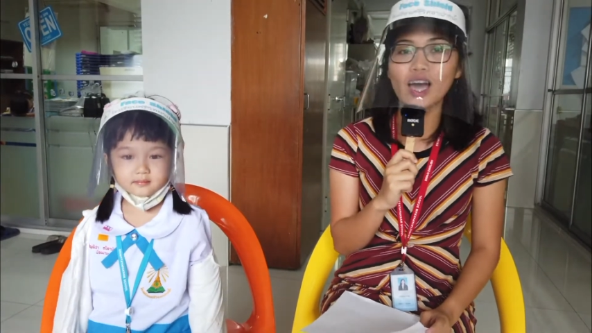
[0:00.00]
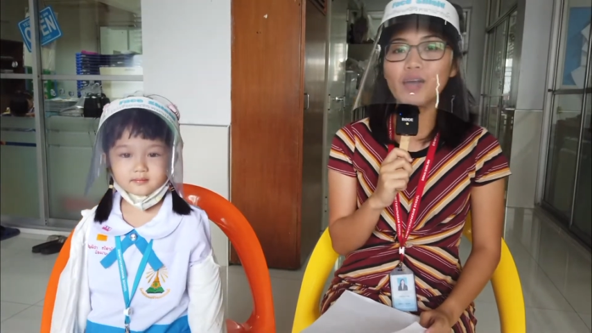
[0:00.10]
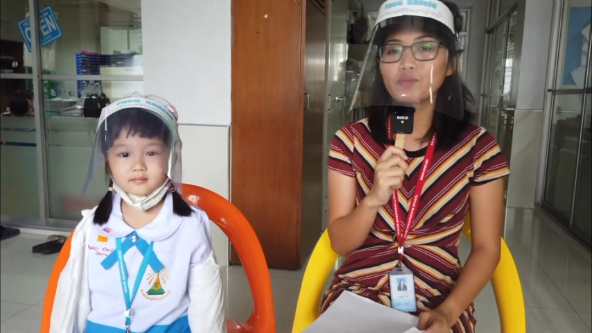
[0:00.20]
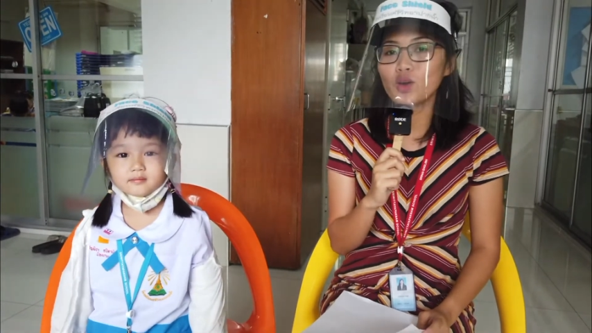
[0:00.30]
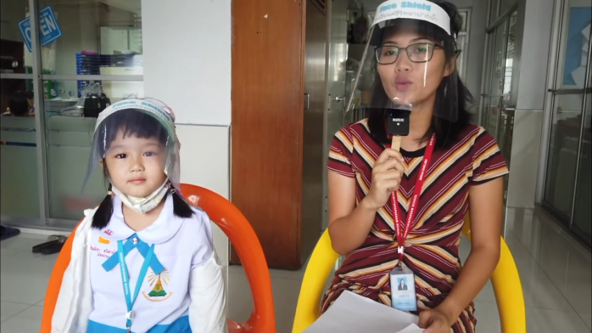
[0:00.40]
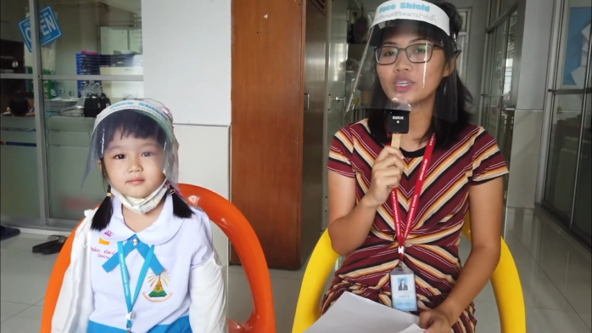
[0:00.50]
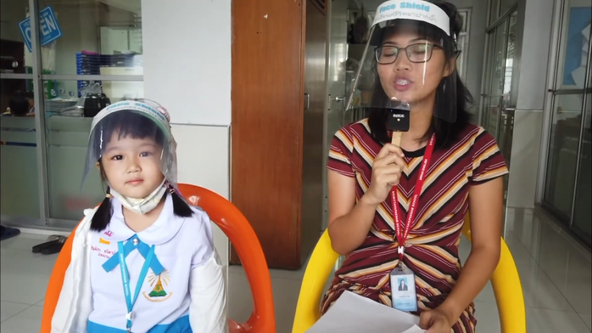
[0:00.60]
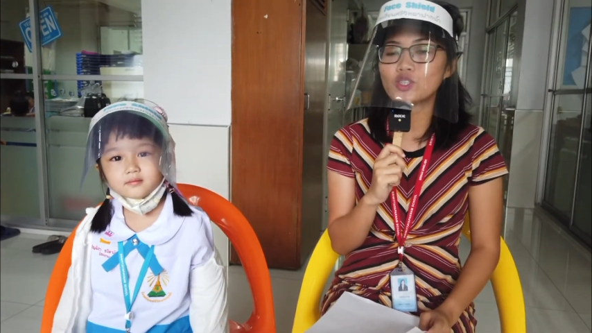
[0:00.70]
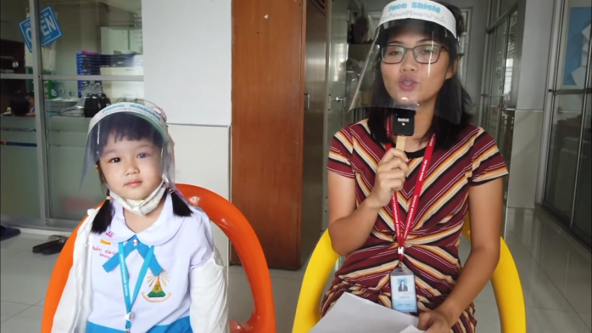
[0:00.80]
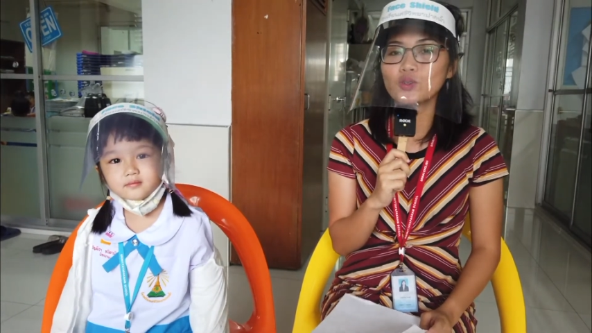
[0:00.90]
Speaker 1: I'm going
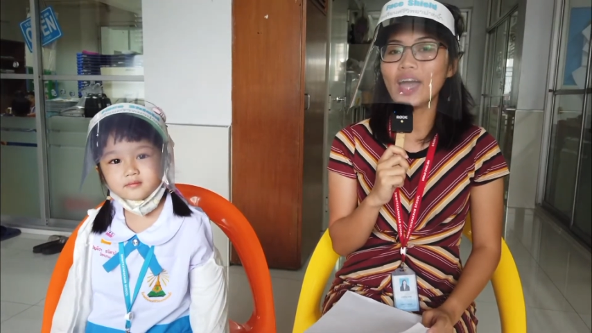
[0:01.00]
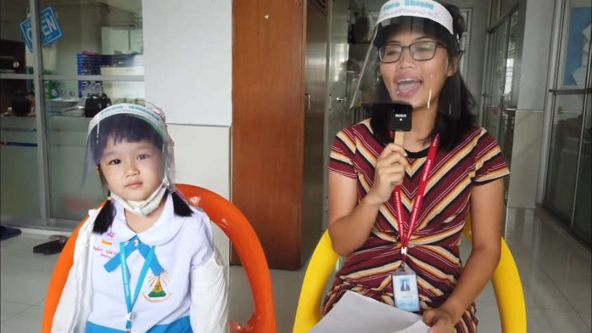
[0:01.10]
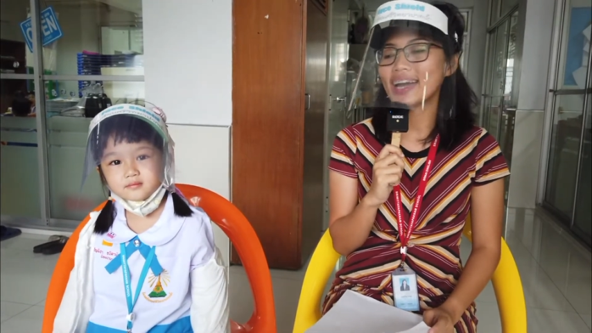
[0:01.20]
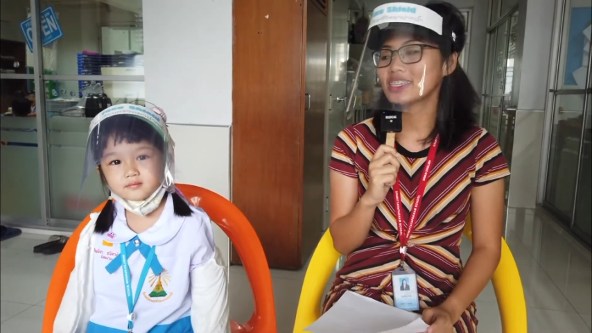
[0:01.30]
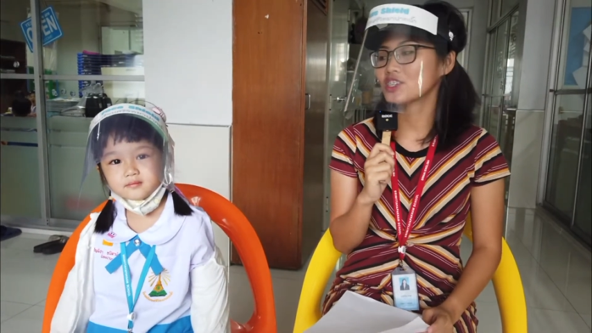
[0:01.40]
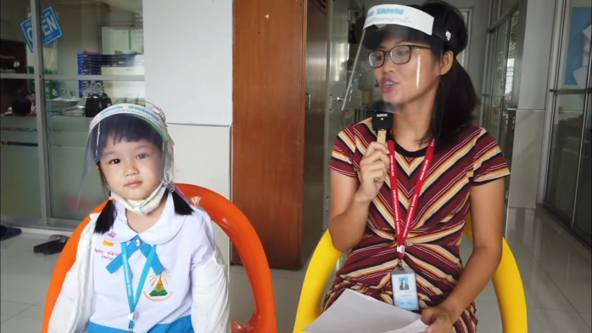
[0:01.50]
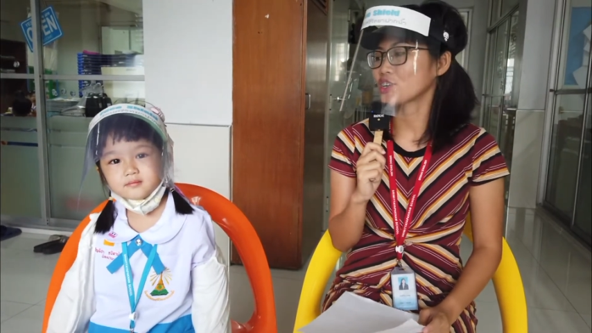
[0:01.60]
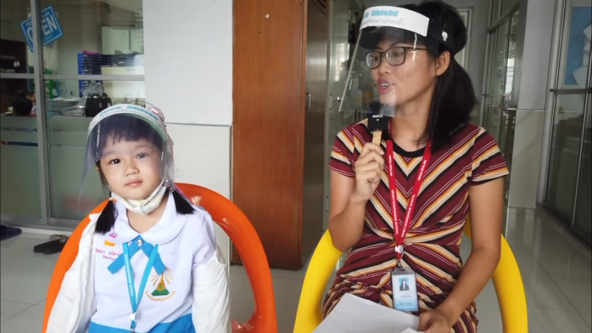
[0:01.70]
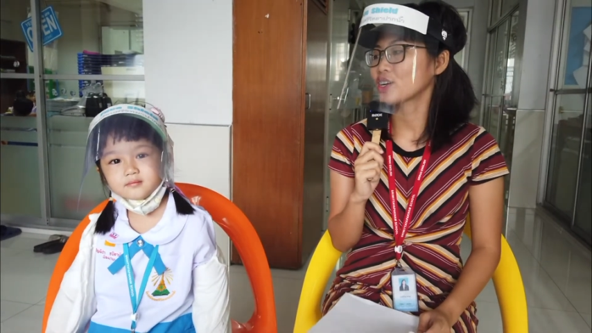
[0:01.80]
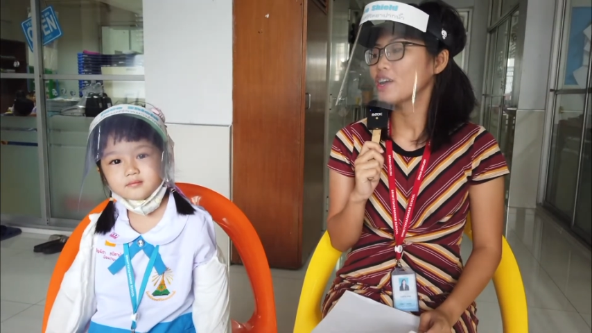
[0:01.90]
to ask
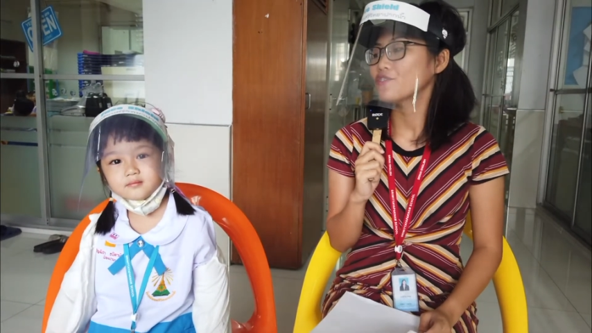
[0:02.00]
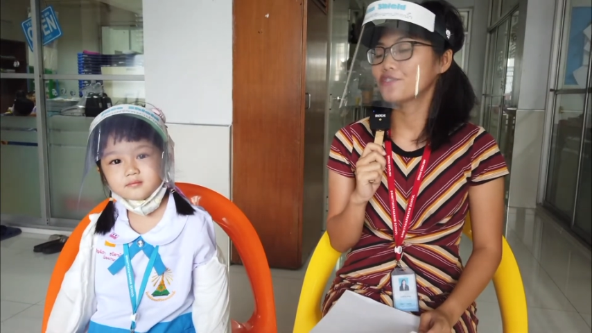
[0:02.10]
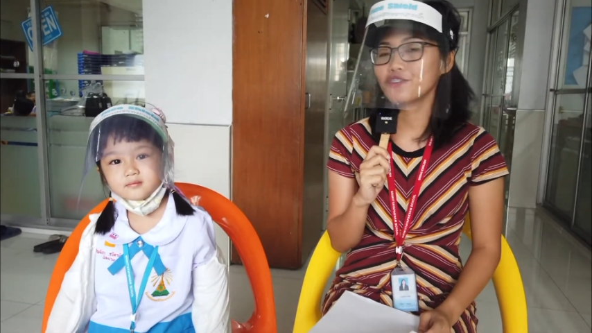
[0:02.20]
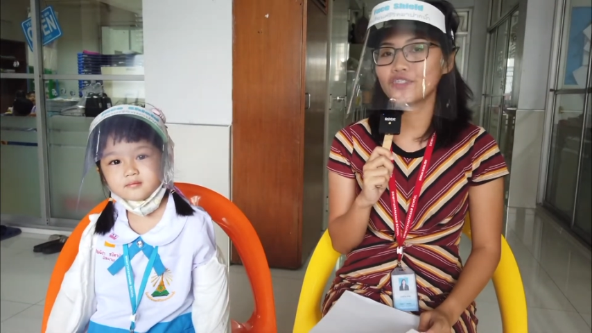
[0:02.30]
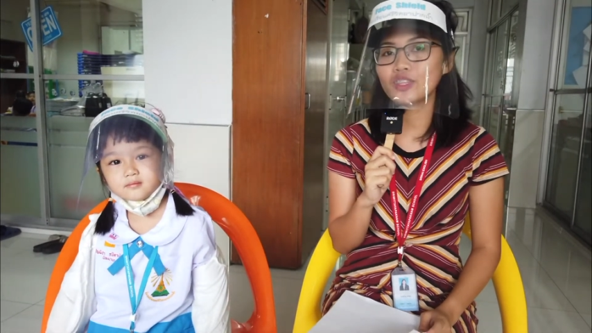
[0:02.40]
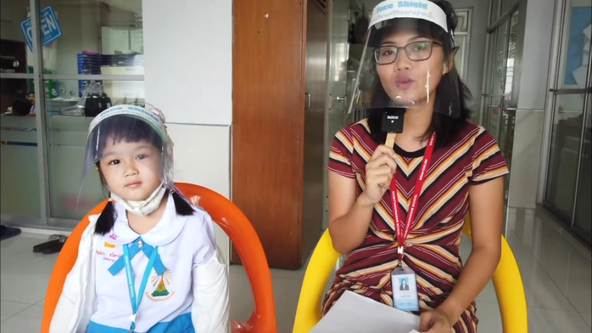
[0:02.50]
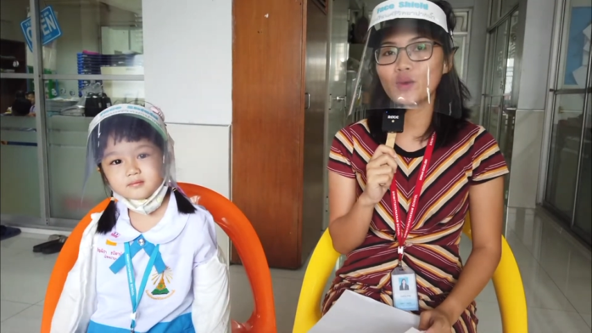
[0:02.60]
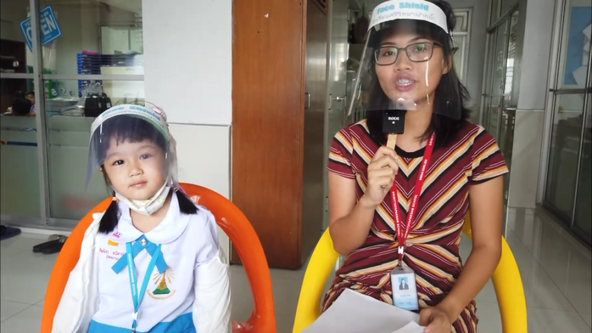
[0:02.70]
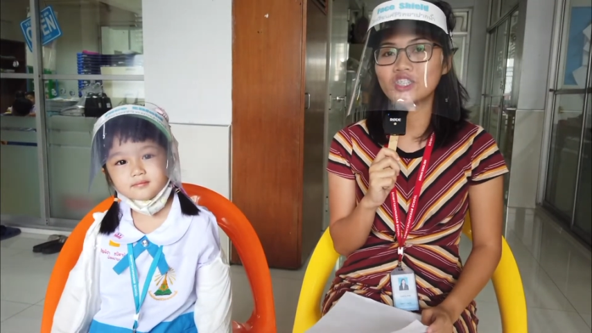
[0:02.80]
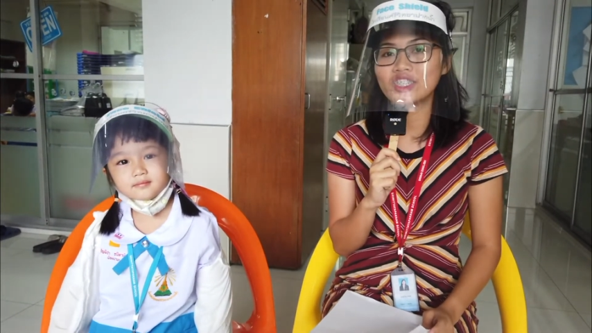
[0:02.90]
her 15
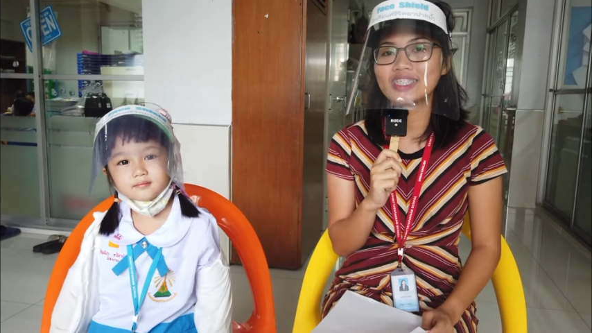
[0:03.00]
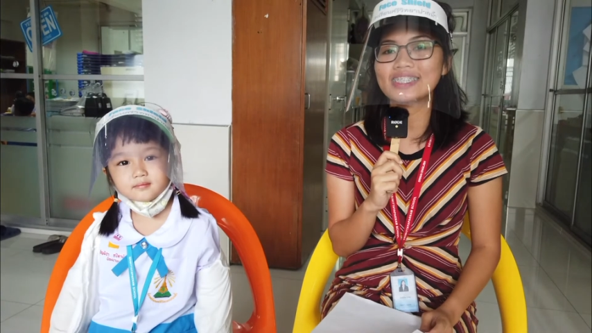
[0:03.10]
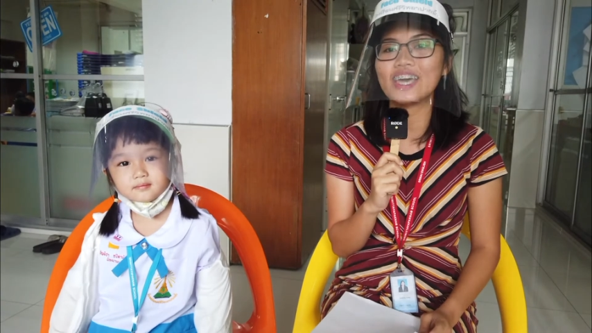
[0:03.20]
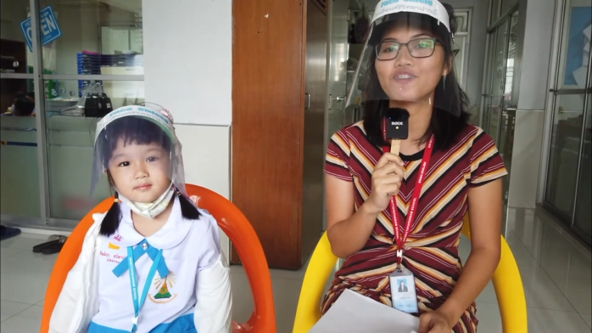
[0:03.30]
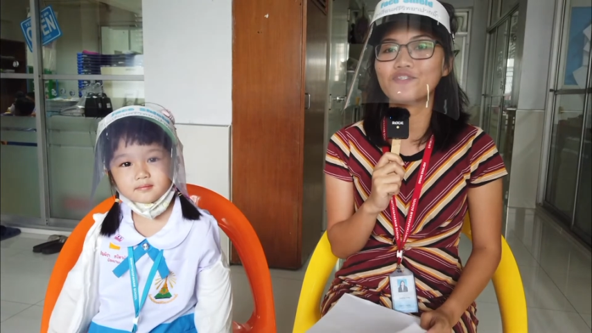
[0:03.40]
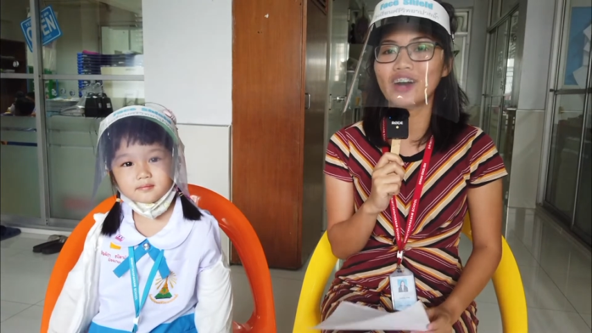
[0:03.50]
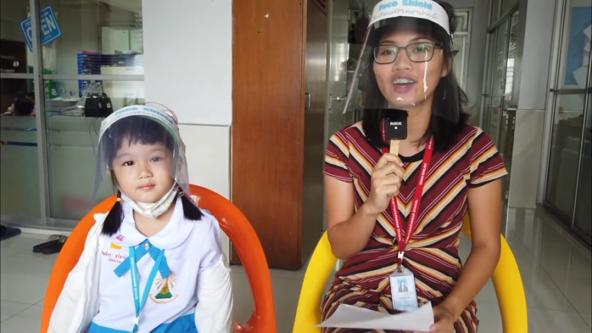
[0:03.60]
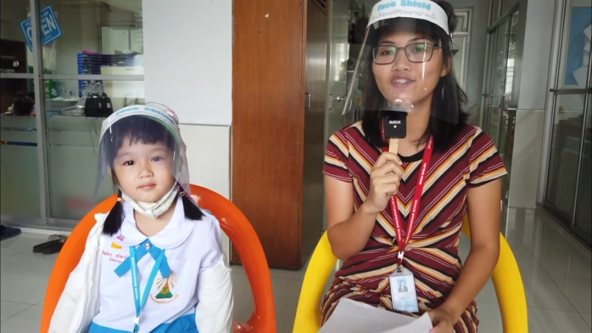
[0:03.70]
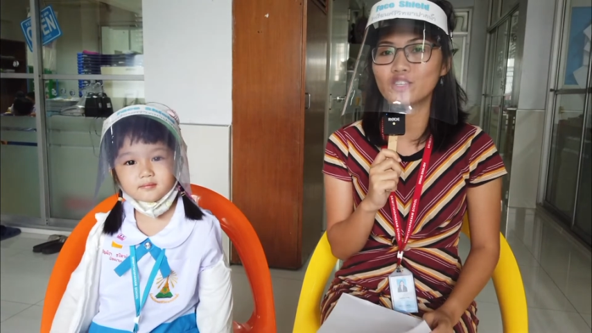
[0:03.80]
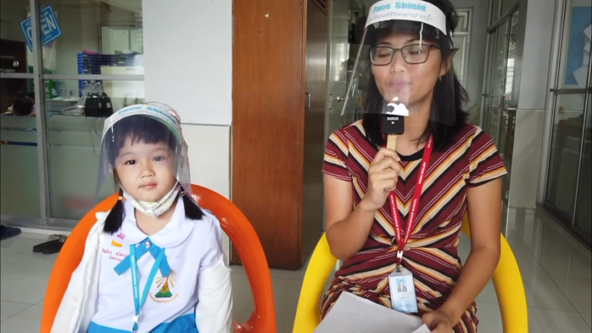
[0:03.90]
questions and
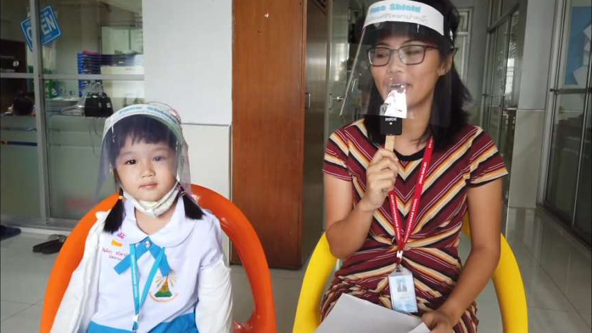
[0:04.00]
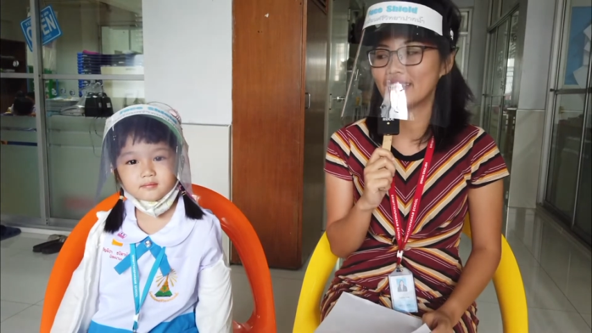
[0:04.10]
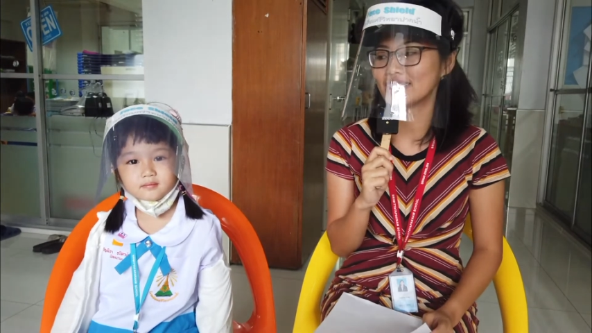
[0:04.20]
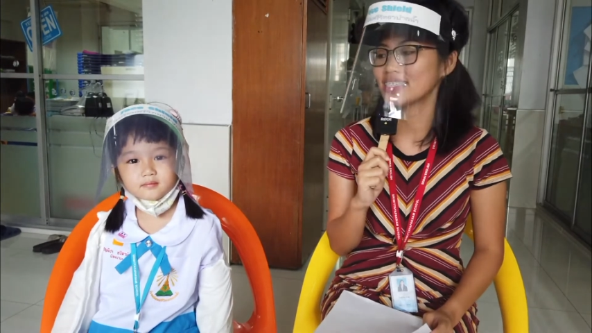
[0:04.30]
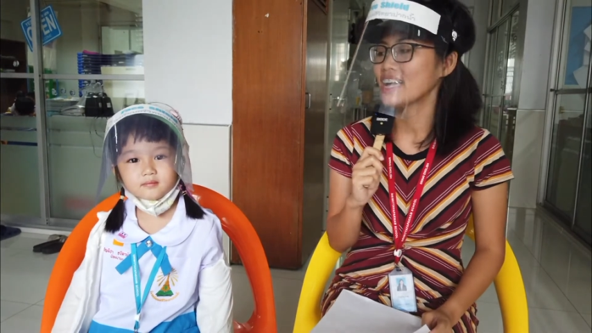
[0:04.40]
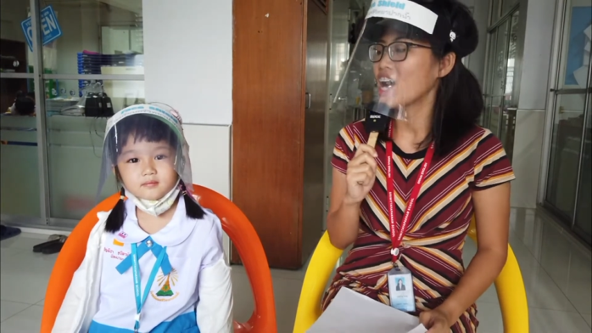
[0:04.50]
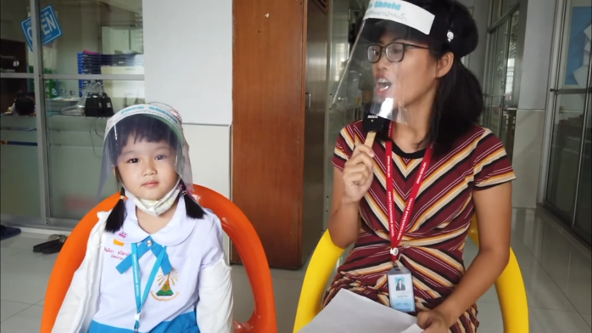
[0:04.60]
5 commands.